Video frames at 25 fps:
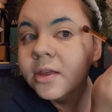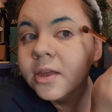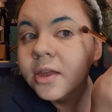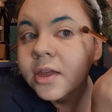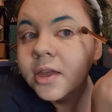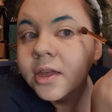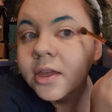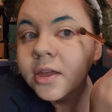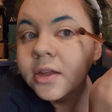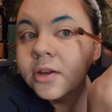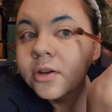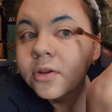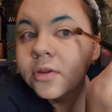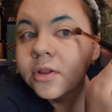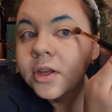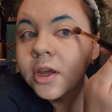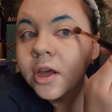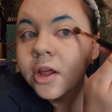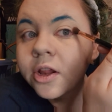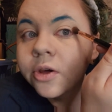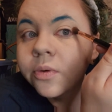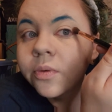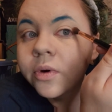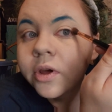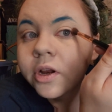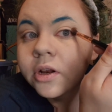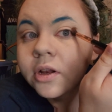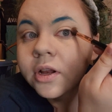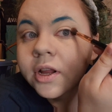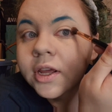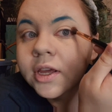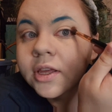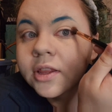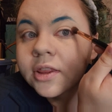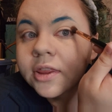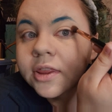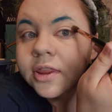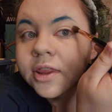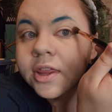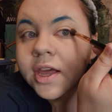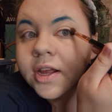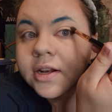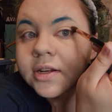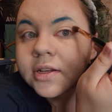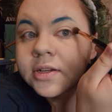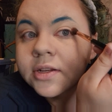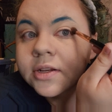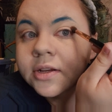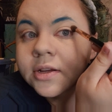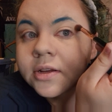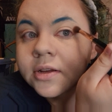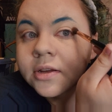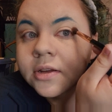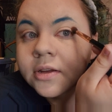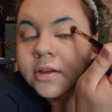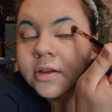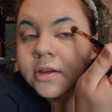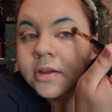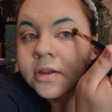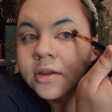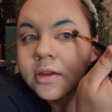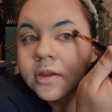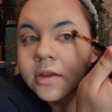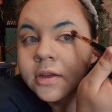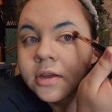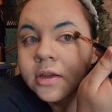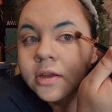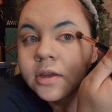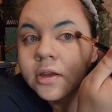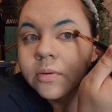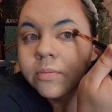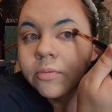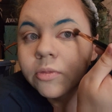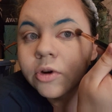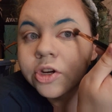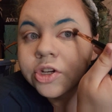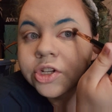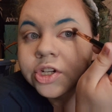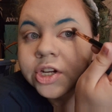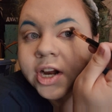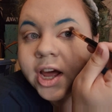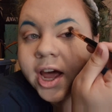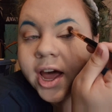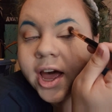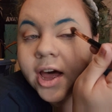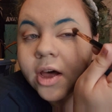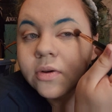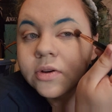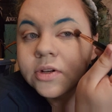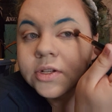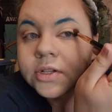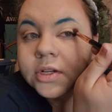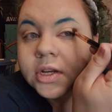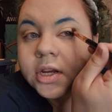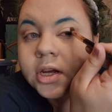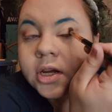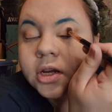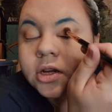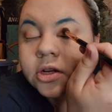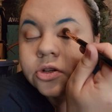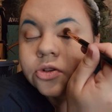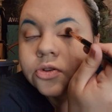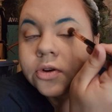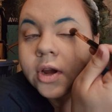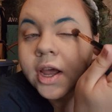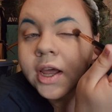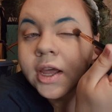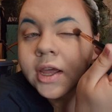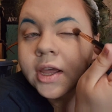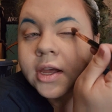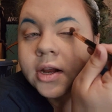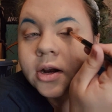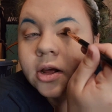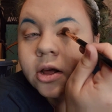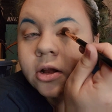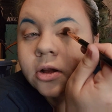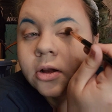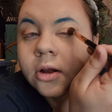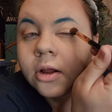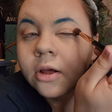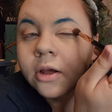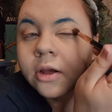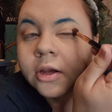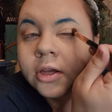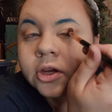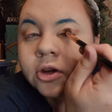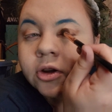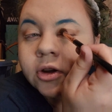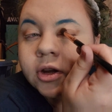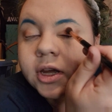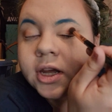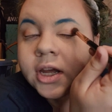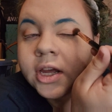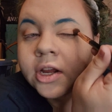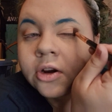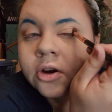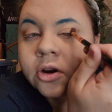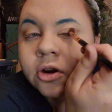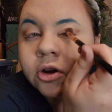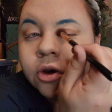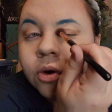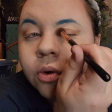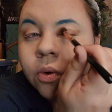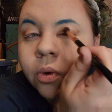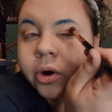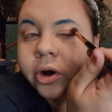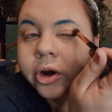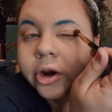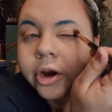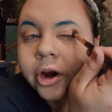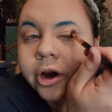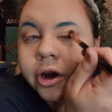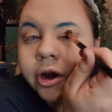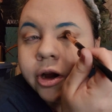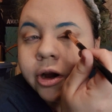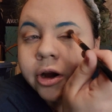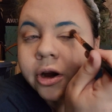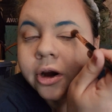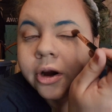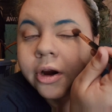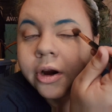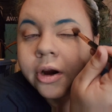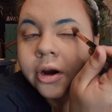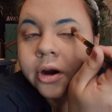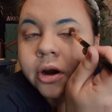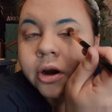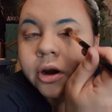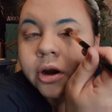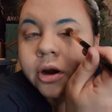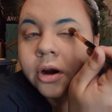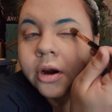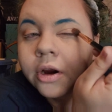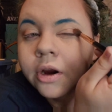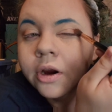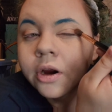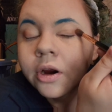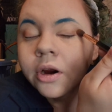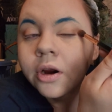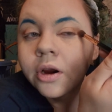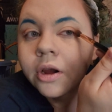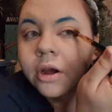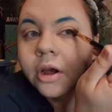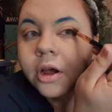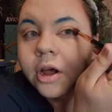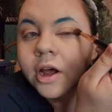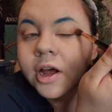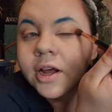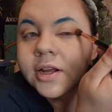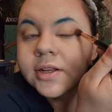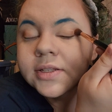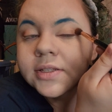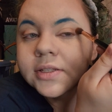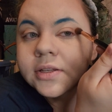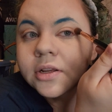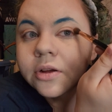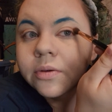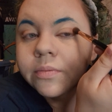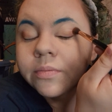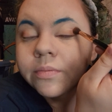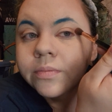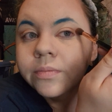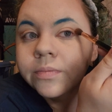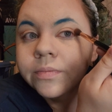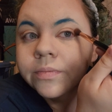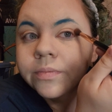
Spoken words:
And do the other one like that. Brush it out and drag it along your inner corner. Awesome.